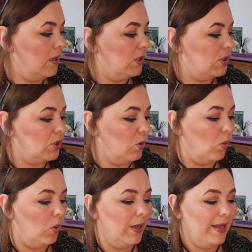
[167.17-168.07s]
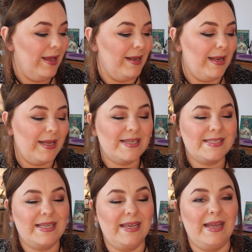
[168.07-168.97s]
So like I
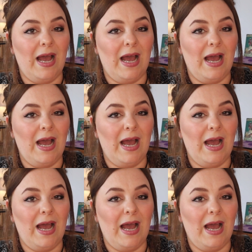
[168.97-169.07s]
say,